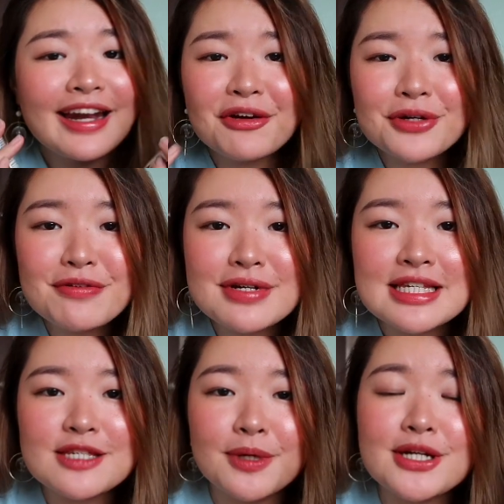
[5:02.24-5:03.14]
and I couldn't
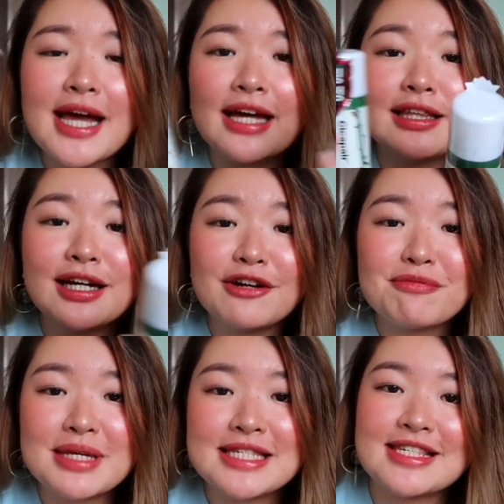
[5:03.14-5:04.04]
resist because I
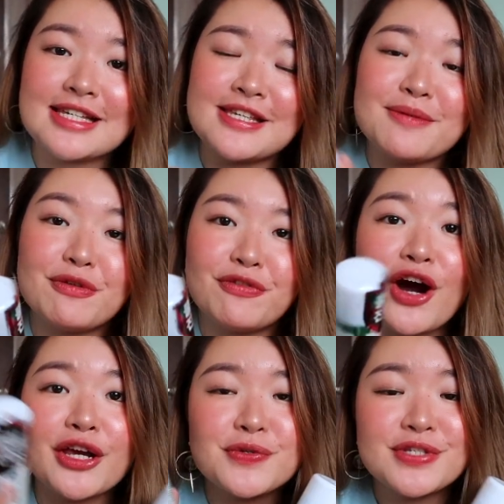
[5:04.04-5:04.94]
love mist. As I said
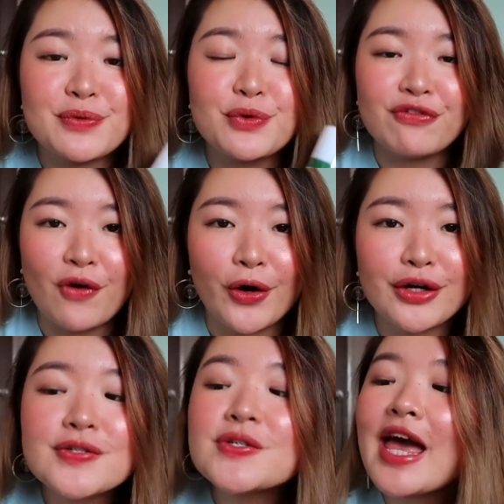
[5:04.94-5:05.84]
before, I use them with
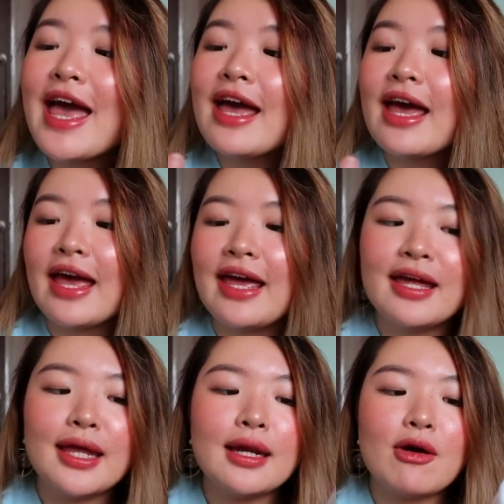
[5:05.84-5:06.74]
oils,
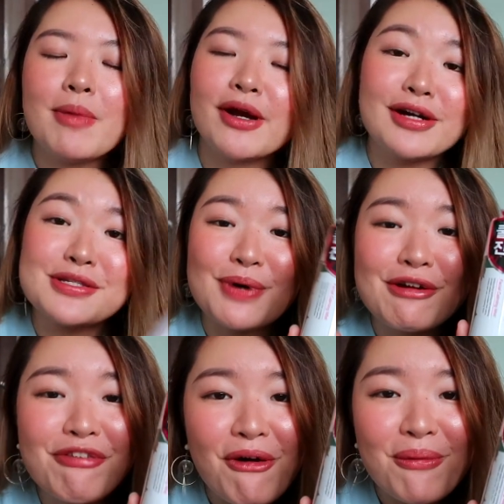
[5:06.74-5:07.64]
and oh my god, it's
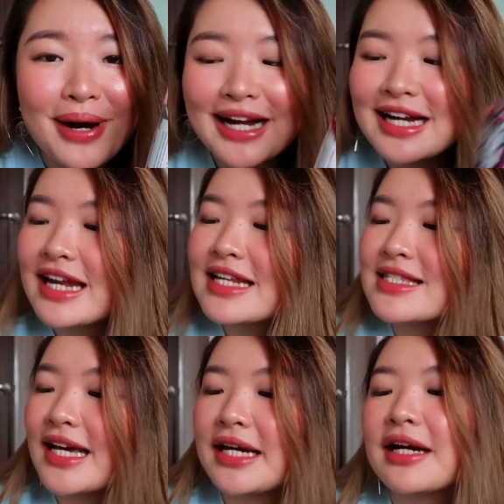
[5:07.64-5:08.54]
one for one and
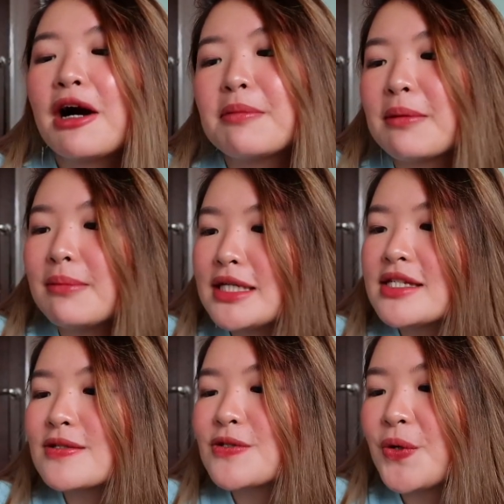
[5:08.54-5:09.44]
it's like calming
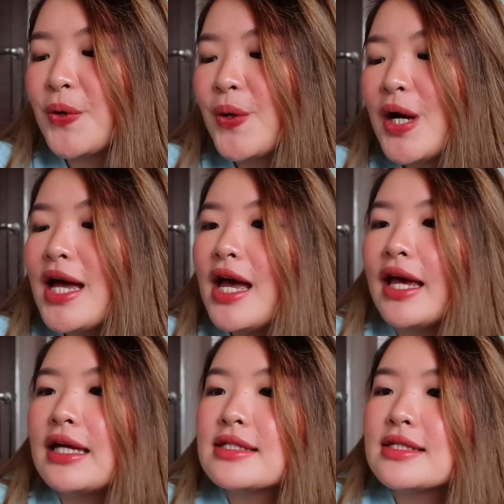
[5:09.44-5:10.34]
mist. So
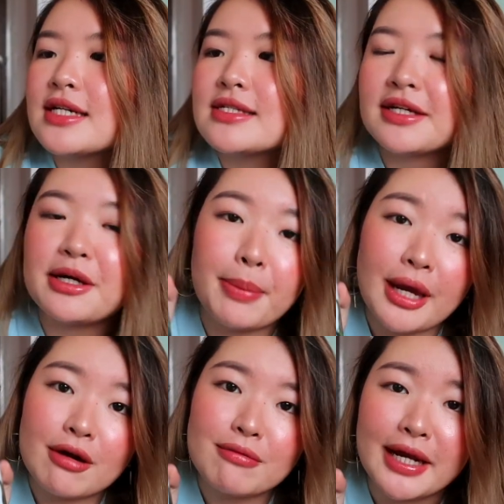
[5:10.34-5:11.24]
it's the
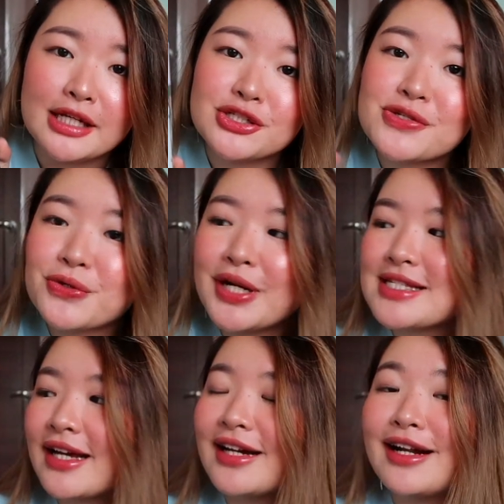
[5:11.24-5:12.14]
Cicapara range, so
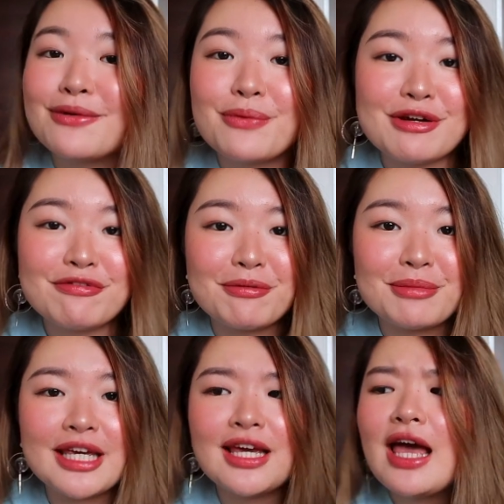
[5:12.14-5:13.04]
that's like another win for
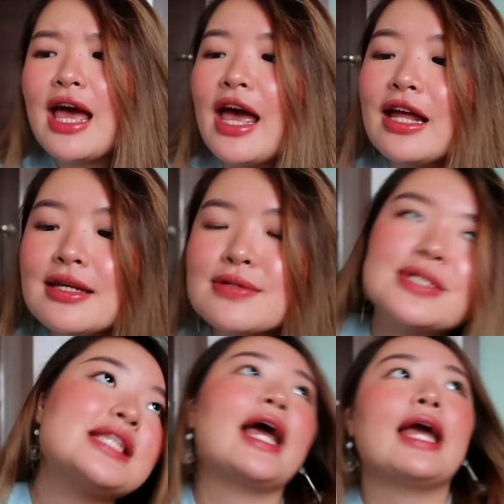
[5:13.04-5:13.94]
me. And this
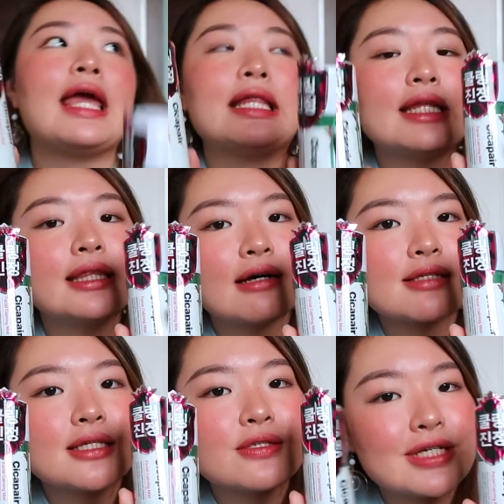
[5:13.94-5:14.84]
was like
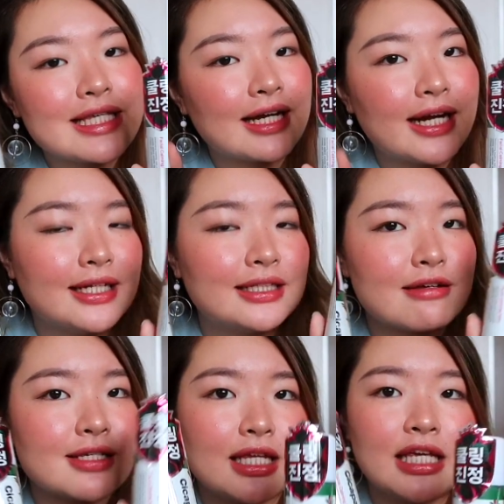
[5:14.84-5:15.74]
18,000, so it's like
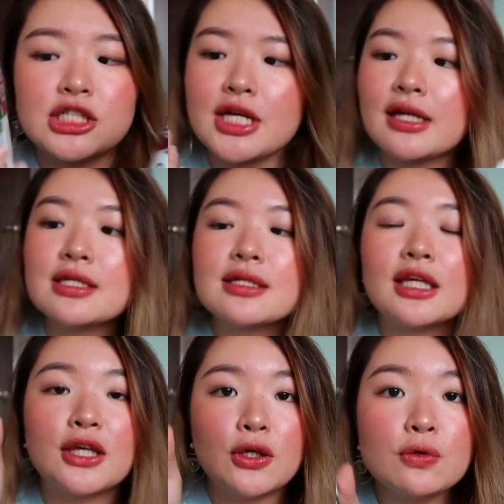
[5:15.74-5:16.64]
9,000 each, and it's a
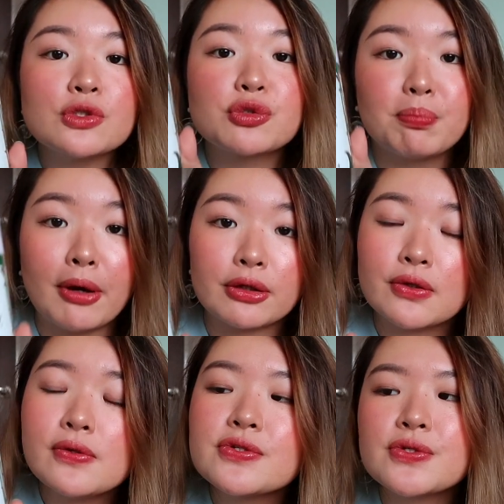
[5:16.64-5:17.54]
huge
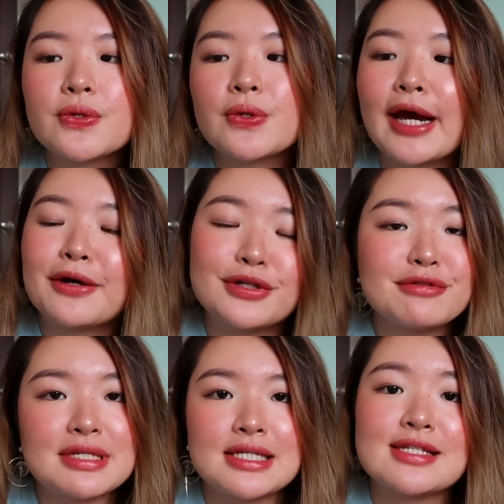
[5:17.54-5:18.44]
bottle, so I
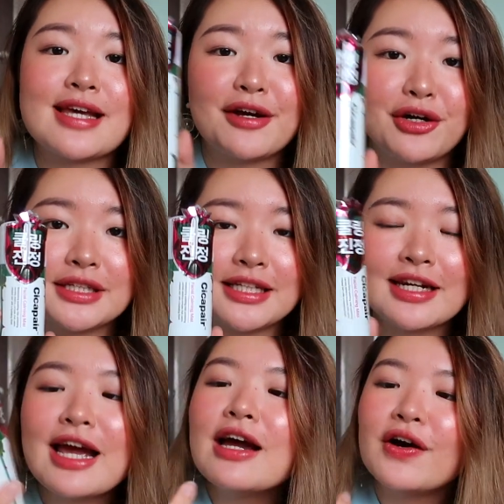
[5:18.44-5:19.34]
couldn't resist. I got
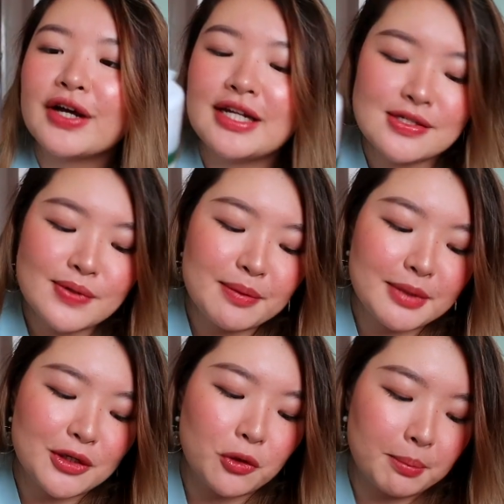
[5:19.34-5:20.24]
it. Okay, this one
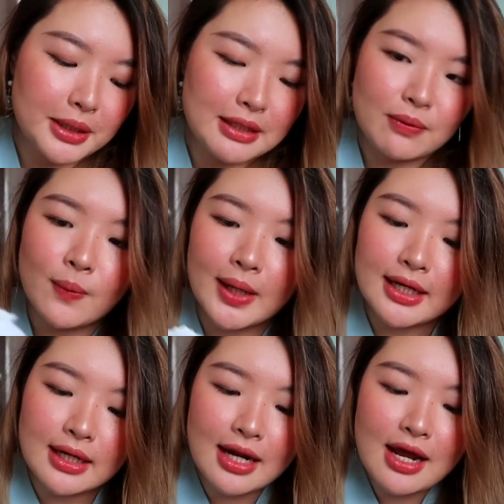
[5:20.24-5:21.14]
I'm gonna open
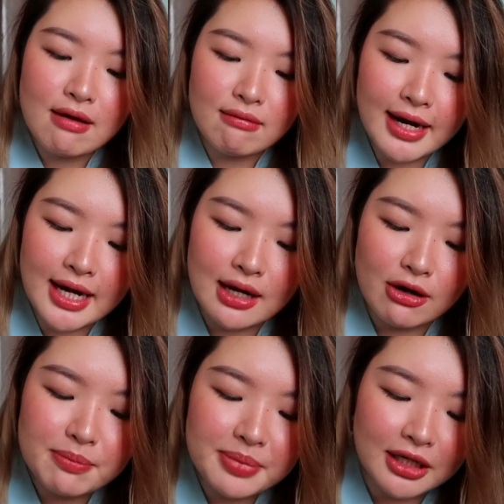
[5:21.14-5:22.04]
one right
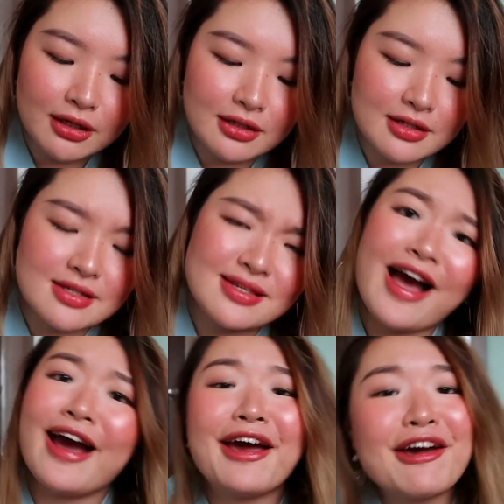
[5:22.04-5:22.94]
now because
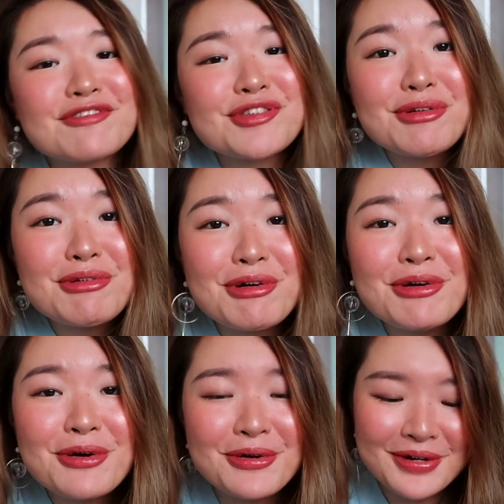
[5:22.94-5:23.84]
I have
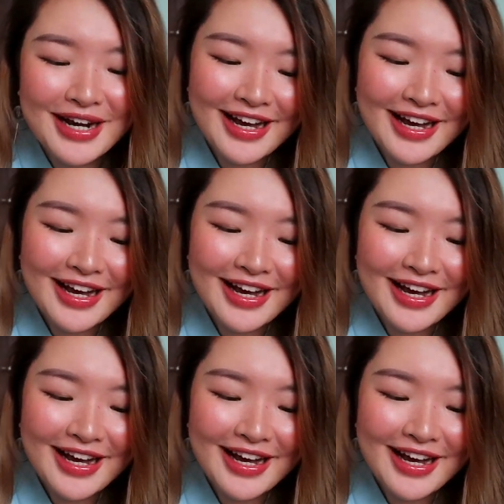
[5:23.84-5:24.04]
two.